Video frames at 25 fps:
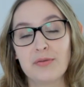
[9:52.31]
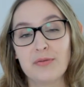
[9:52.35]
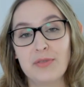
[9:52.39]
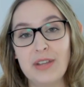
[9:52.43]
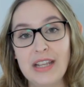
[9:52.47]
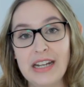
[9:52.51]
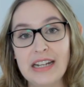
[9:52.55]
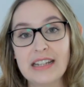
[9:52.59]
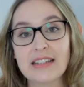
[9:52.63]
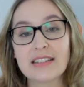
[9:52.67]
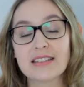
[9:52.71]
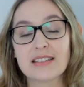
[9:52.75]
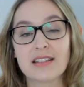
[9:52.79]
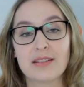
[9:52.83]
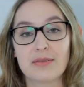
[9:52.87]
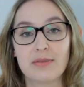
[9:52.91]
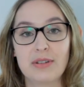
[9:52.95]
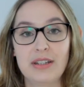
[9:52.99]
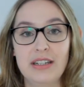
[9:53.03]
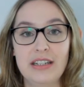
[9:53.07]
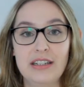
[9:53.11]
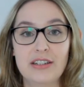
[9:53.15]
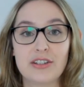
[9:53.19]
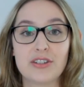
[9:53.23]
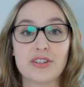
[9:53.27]
feelings that
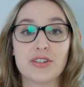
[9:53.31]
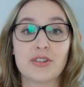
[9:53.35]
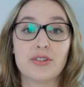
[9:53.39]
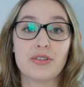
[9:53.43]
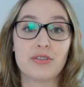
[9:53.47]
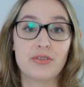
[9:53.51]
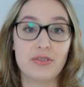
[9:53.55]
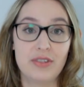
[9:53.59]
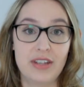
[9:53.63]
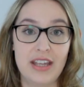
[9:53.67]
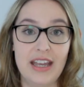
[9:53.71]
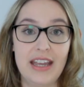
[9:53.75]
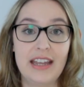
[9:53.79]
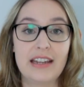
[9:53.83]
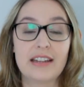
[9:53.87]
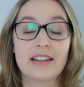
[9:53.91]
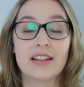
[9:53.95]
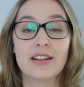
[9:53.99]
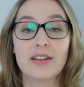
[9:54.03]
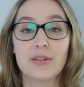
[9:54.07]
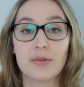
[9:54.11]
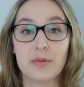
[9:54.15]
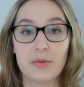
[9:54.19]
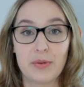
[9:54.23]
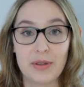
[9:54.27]
we needed to
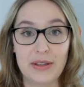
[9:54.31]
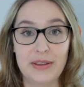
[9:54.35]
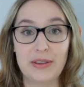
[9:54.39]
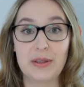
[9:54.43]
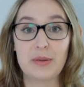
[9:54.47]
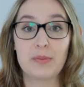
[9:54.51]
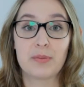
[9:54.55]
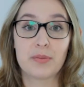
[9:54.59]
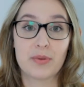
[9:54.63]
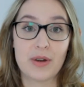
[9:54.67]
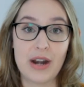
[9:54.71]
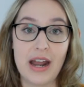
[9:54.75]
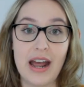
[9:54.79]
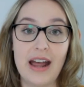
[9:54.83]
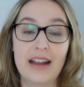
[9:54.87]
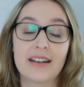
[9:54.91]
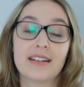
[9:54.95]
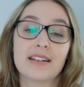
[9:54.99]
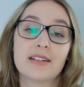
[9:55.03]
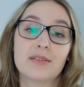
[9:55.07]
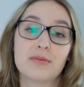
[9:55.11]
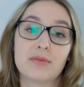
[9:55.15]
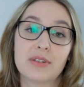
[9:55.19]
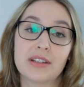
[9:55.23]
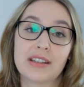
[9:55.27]
create with the
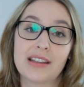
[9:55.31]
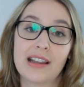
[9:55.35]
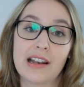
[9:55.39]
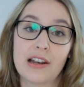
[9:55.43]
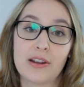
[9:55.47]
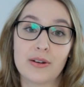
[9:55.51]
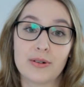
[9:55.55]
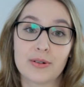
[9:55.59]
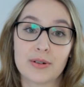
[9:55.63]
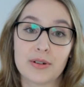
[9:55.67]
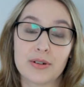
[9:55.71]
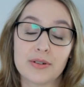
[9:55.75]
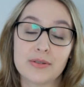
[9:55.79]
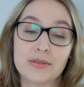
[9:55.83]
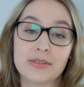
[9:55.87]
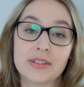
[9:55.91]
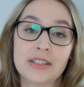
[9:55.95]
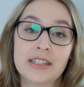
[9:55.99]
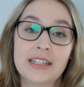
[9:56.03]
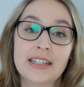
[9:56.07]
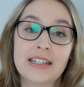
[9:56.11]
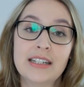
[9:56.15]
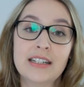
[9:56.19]
brand and with the logo.